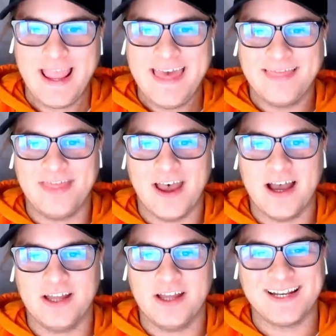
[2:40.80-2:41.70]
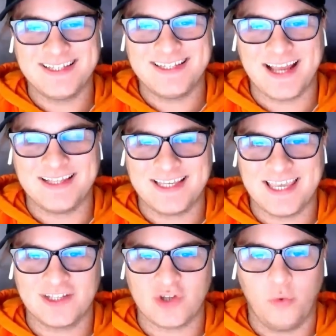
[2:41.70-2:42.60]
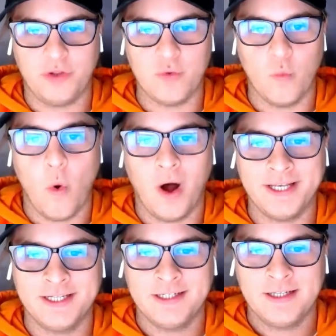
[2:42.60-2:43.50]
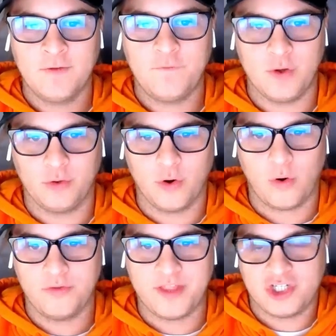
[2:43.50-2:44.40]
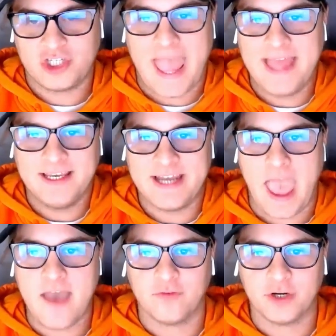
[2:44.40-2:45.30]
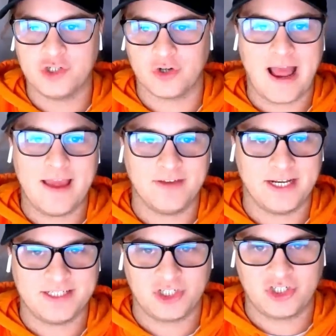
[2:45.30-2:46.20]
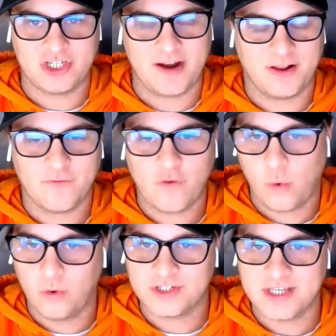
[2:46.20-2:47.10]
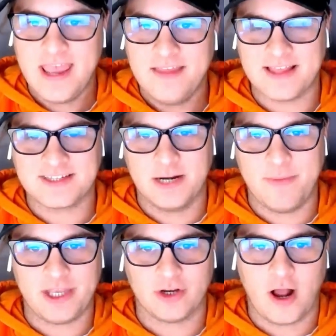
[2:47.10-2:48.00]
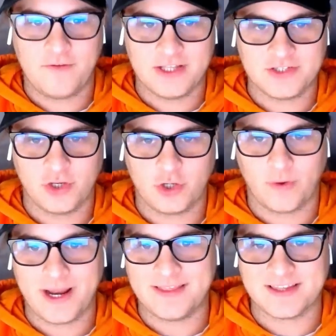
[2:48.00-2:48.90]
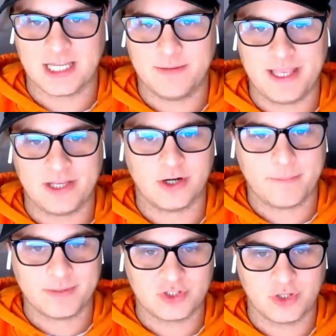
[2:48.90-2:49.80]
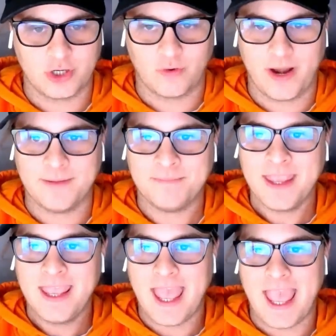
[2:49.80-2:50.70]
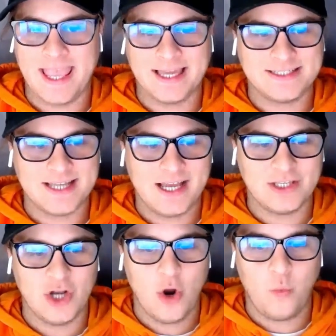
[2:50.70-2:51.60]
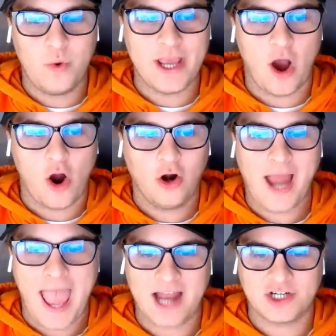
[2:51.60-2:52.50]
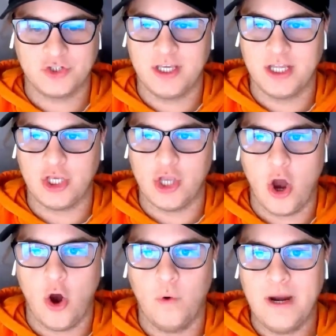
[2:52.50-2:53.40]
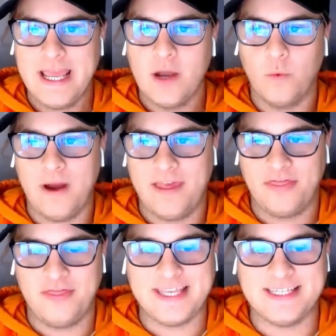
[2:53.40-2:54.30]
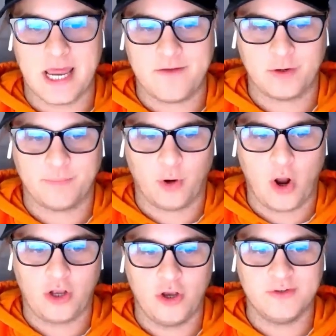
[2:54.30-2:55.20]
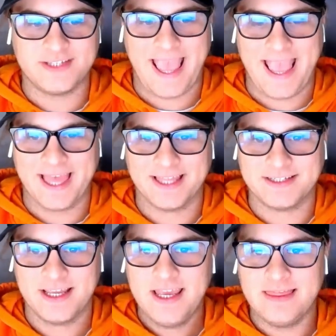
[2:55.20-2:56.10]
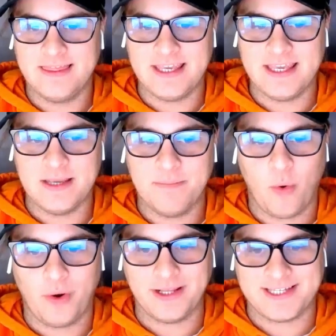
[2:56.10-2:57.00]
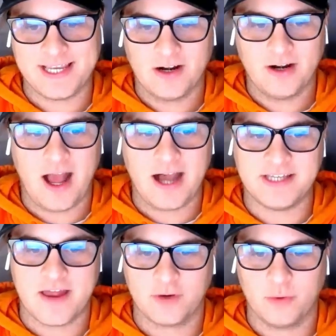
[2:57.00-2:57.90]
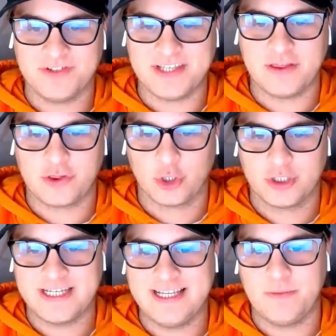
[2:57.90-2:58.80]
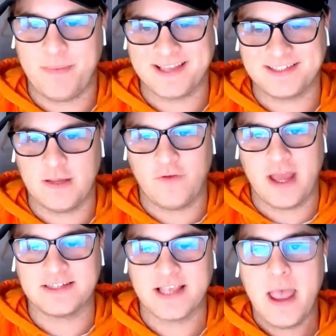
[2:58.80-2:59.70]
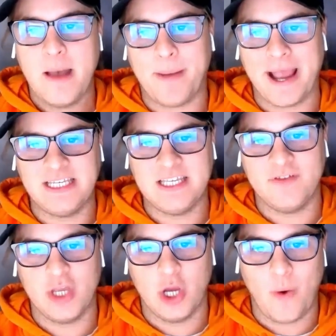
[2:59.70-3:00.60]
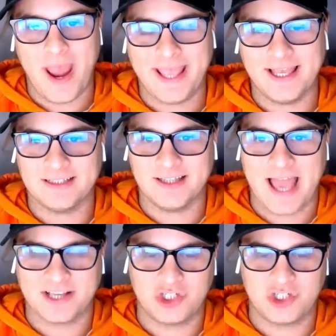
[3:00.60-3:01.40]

the Tennessee Titans kicked only one field goal. They just ended every drive in a touchdown. And of course, that's going to make your offense look great. That's going to make your numbers look great. And, uh, you know, we are actually going to go with the Denver Broncos and the points here. Uh, Denver was the 13th best defense by DVOA last